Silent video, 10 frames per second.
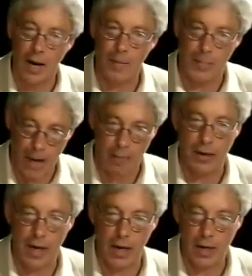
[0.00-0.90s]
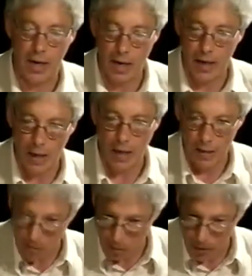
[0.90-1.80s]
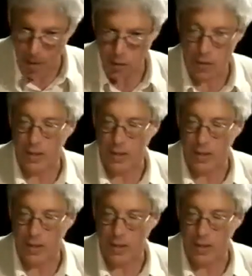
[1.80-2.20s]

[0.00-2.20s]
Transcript: the everyday sort of local